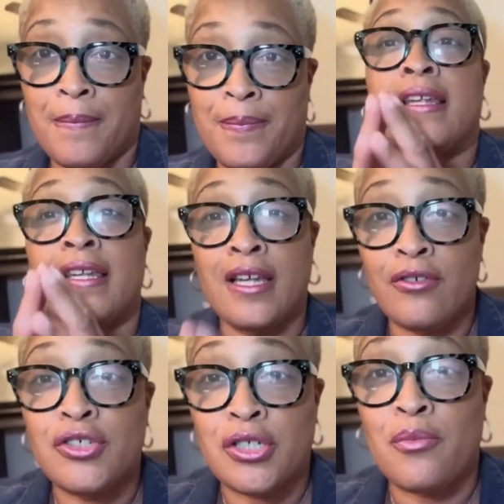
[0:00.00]
the
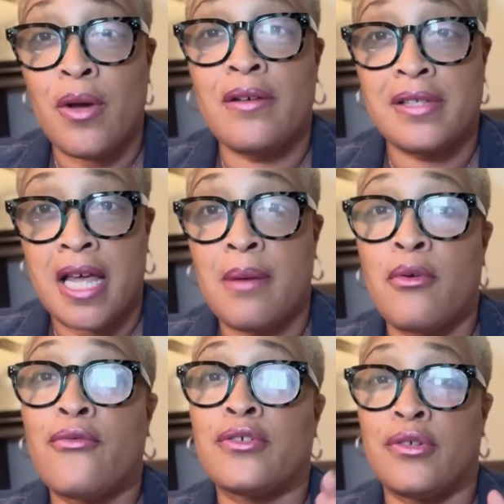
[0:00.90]
Leadership Roundtable
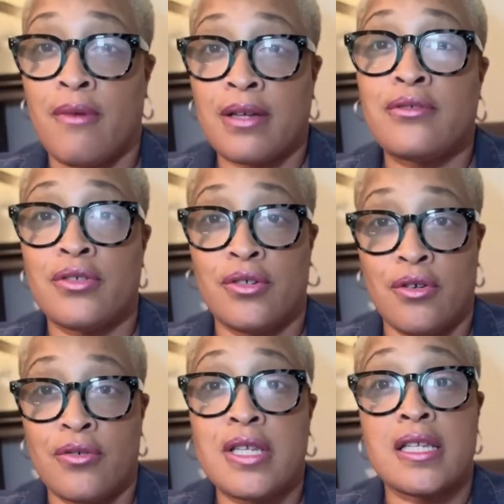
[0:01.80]
for Directors and
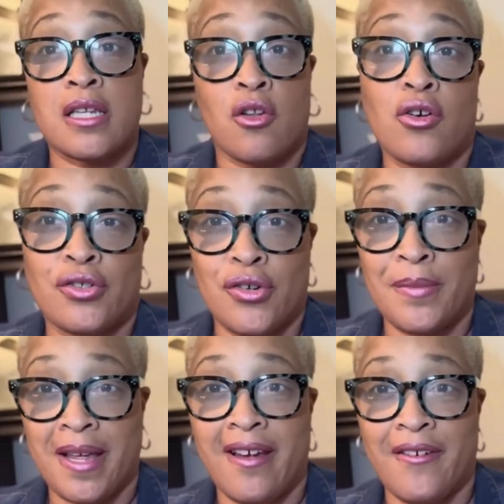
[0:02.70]
Nurses in Long-Term
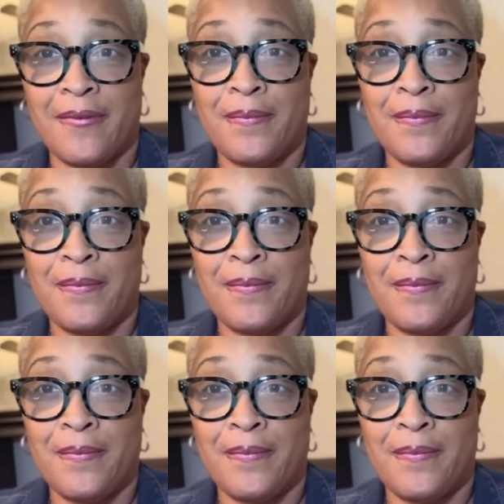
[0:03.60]
Care.